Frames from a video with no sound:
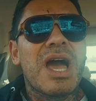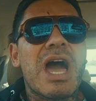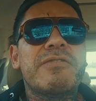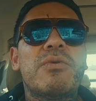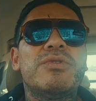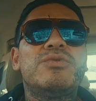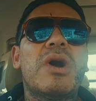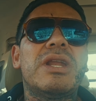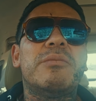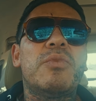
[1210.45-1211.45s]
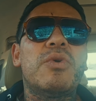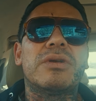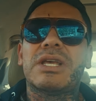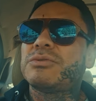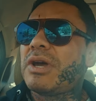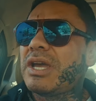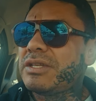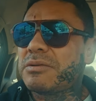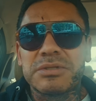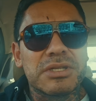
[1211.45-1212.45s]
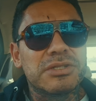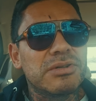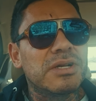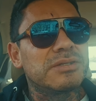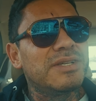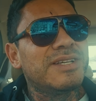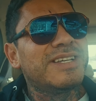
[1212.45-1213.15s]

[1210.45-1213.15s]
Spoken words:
I've always wanted more. That's why I ended up selling drugs.